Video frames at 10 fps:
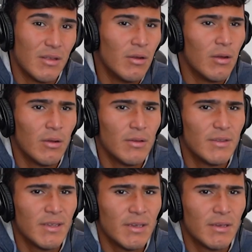No,
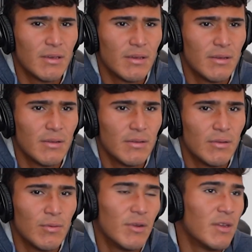it's like
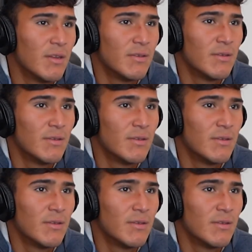20 kids.